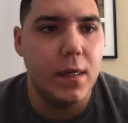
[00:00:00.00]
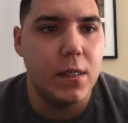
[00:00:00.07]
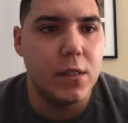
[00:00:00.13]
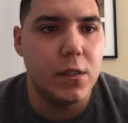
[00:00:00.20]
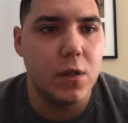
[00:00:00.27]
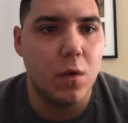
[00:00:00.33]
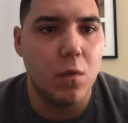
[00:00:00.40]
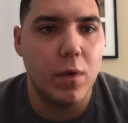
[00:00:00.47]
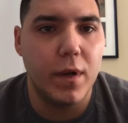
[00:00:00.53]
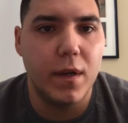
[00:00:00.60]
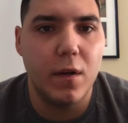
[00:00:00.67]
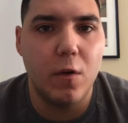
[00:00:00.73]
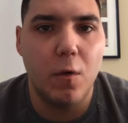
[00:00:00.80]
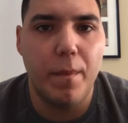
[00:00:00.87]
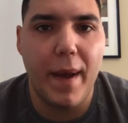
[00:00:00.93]
So we're going
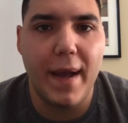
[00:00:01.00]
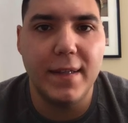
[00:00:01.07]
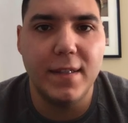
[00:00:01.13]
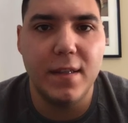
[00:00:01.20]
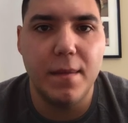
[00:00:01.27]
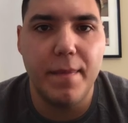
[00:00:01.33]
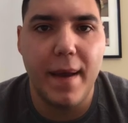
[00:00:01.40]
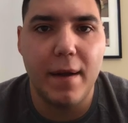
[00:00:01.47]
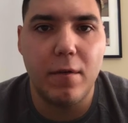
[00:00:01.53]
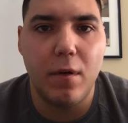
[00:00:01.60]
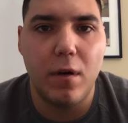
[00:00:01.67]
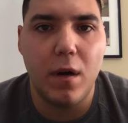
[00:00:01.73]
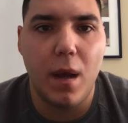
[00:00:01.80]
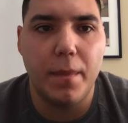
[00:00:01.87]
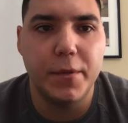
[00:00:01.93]
to go back to the
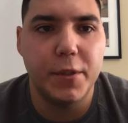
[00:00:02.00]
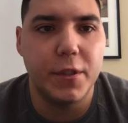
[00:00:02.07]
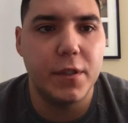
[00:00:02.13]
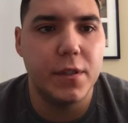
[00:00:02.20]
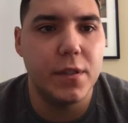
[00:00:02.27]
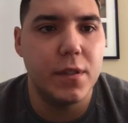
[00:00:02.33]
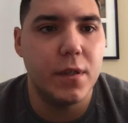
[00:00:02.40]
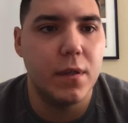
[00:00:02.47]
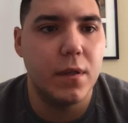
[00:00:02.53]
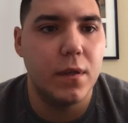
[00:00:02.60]
background options,